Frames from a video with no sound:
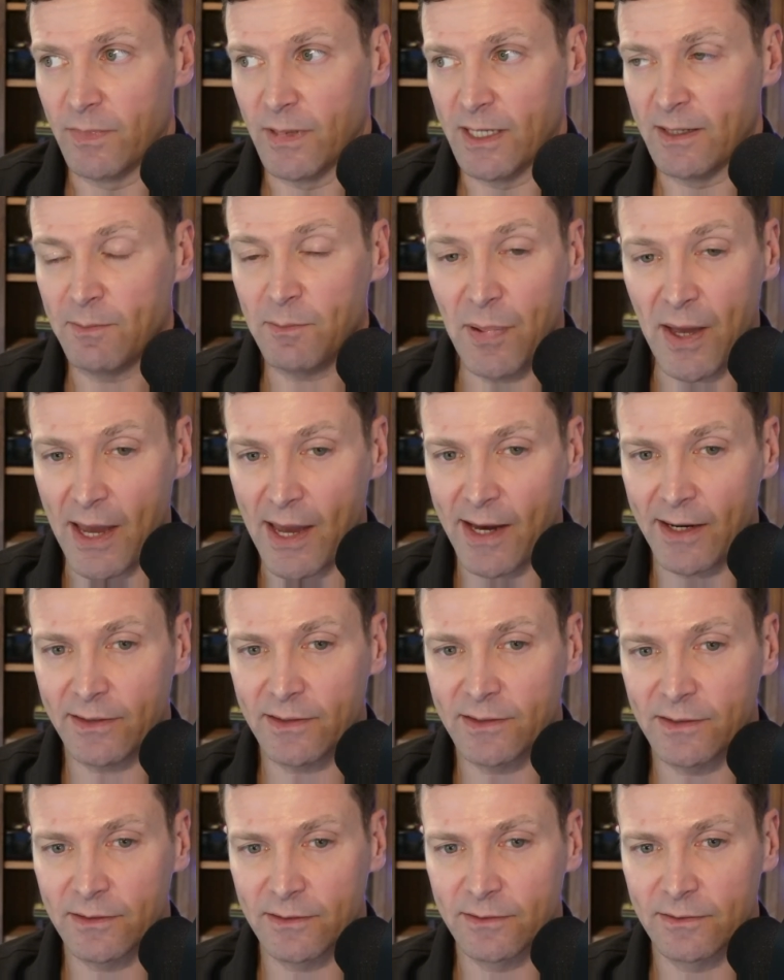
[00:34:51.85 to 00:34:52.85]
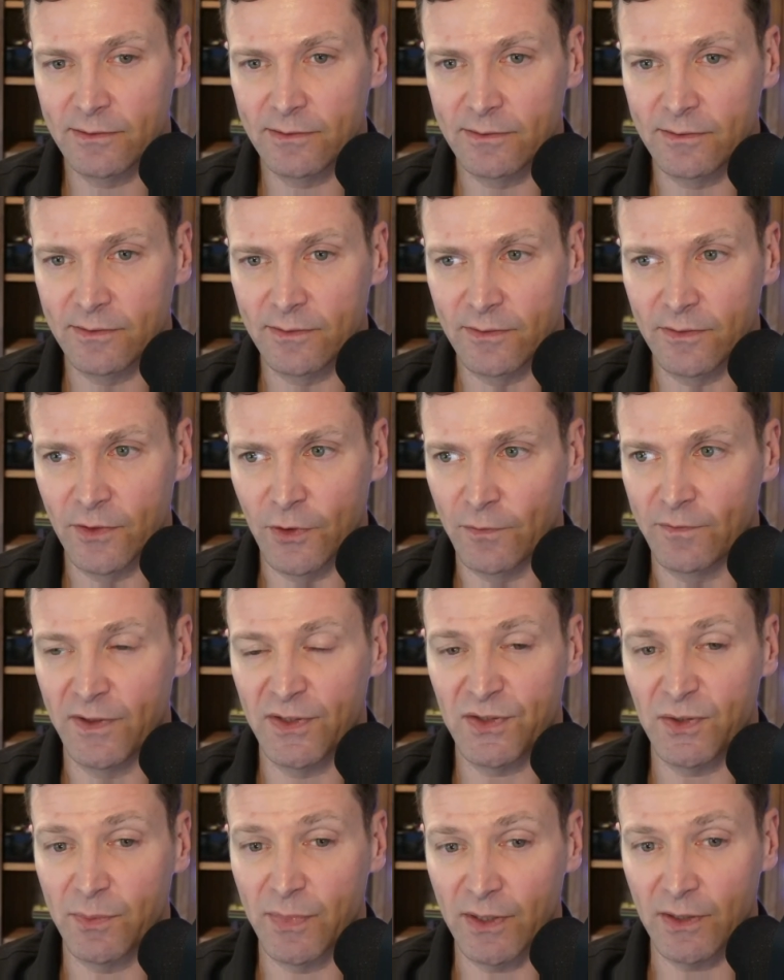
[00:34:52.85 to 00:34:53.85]
impact your
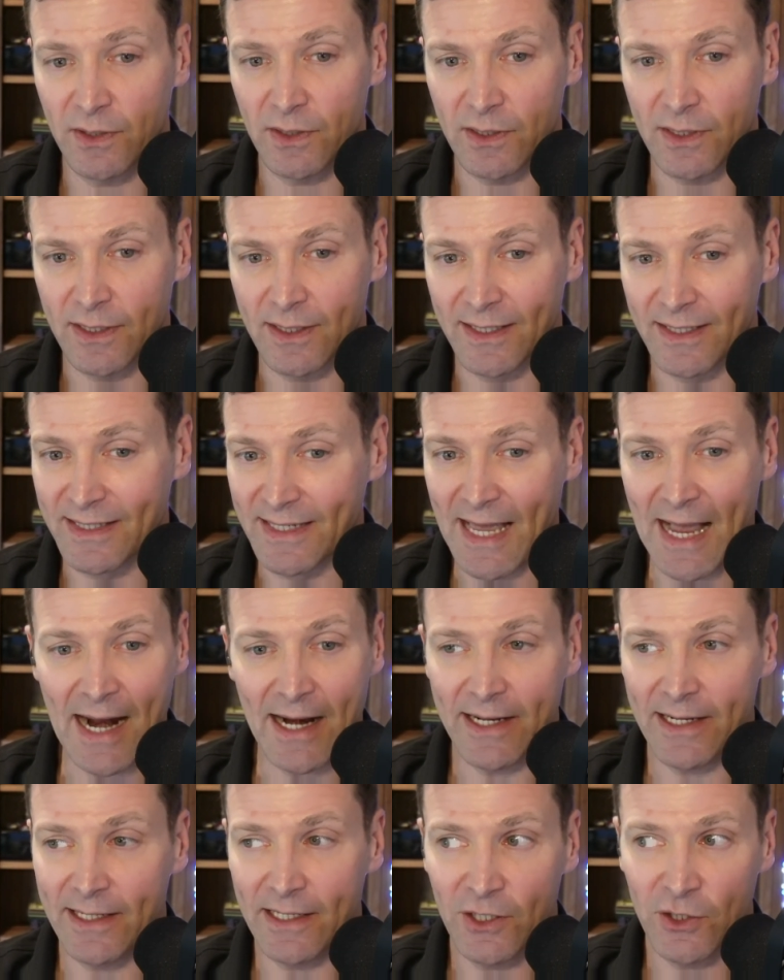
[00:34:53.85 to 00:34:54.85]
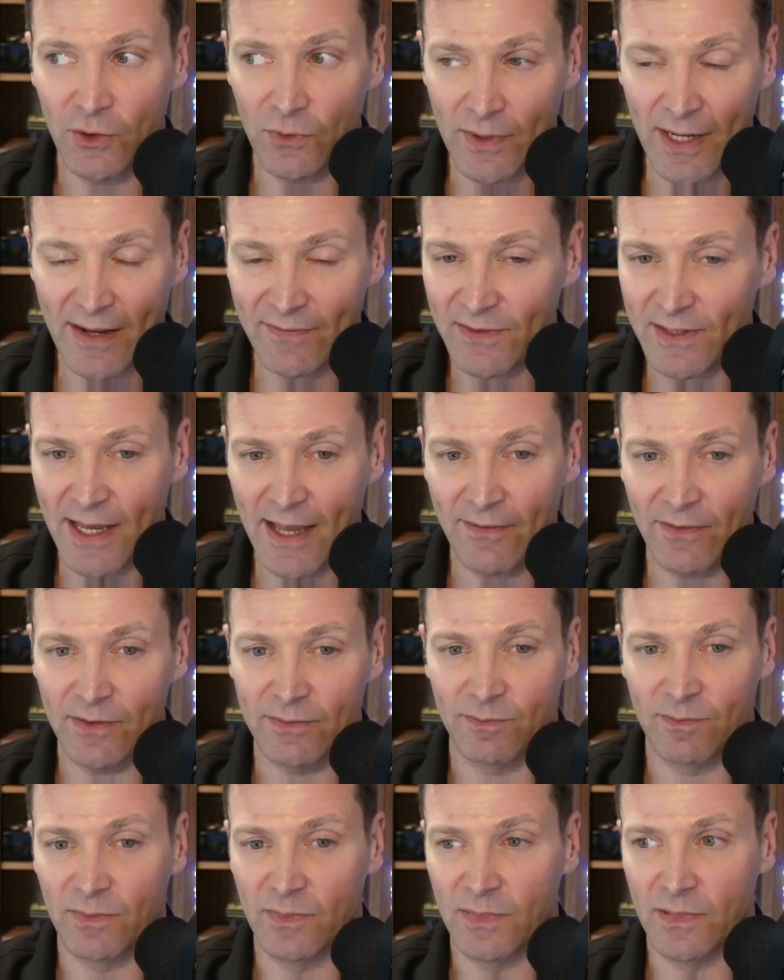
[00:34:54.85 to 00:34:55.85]
visibility, not, and you don't have to have
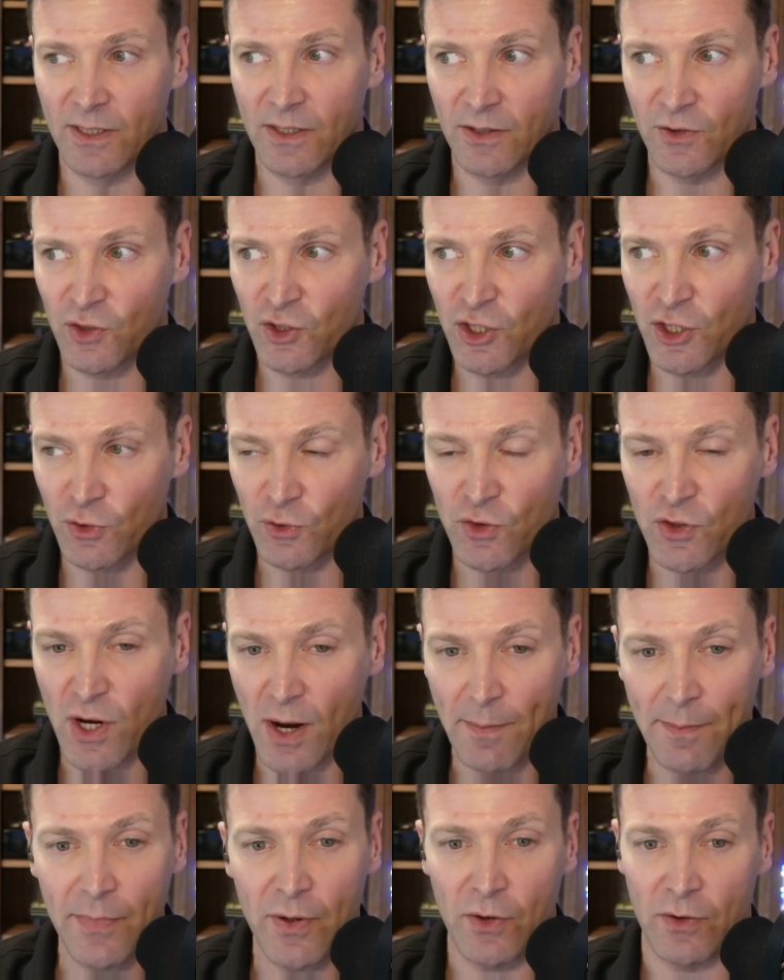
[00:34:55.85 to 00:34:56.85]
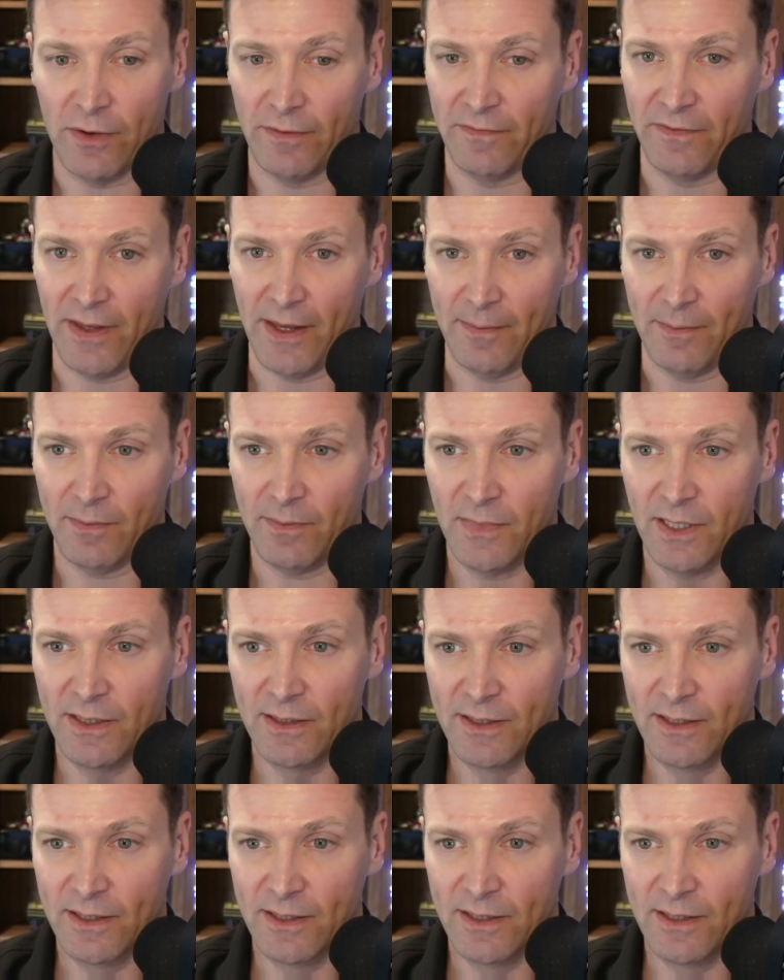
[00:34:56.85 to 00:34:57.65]
a, a sheer number of them.